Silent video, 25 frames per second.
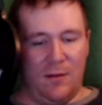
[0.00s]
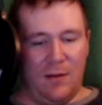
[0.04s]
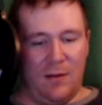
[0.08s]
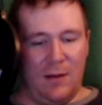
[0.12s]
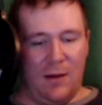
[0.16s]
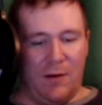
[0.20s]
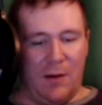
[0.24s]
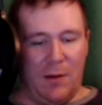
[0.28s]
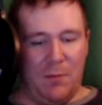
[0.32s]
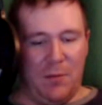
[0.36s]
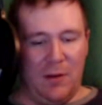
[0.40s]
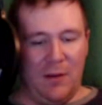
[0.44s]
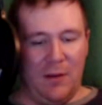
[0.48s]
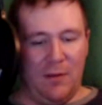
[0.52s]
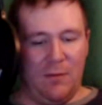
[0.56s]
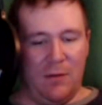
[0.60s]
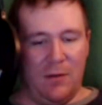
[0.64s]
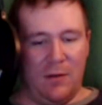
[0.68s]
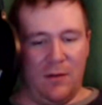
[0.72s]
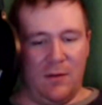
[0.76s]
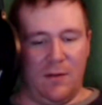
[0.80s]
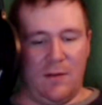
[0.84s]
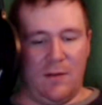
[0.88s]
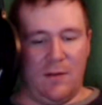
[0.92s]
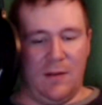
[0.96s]
Now, I believe
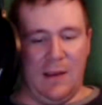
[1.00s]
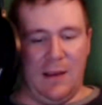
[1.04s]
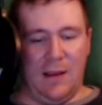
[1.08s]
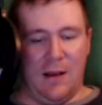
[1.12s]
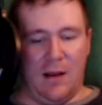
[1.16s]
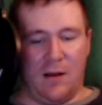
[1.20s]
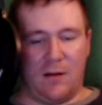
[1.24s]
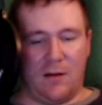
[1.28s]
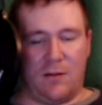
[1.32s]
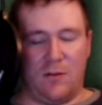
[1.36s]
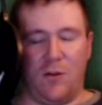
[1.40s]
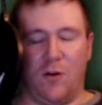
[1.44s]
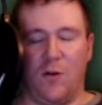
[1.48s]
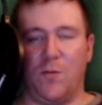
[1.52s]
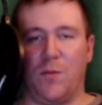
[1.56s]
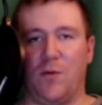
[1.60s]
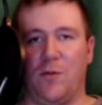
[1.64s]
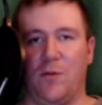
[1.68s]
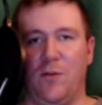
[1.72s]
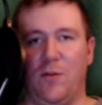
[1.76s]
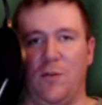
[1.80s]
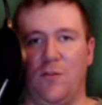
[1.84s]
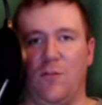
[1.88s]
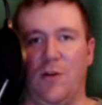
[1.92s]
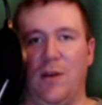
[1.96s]
this is the October
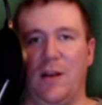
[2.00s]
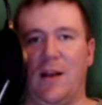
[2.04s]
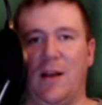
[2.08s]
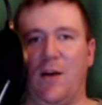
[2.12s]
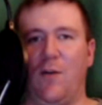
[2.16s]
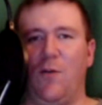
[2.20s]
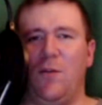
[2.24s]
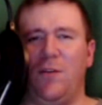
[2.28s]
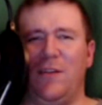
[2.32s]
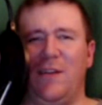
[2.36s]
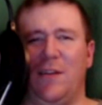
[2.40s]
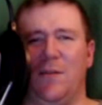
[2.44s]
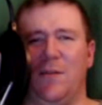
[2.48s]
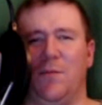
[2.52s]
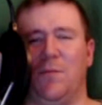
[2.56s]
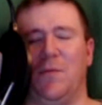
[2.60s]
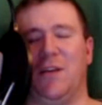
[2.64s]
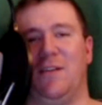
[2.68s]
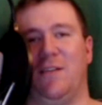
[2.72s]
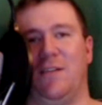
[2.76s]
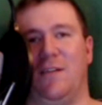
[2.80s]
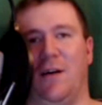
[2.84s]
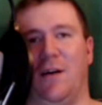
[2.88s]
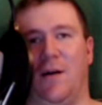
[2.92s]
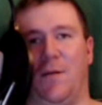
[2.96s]
loot crate. I always get it
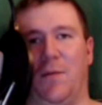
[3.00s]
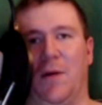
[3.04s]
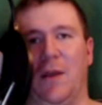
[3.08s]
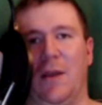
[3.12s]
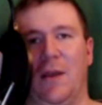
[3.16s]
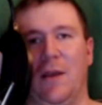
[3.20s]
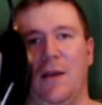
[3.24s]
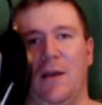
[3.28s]
mixed up.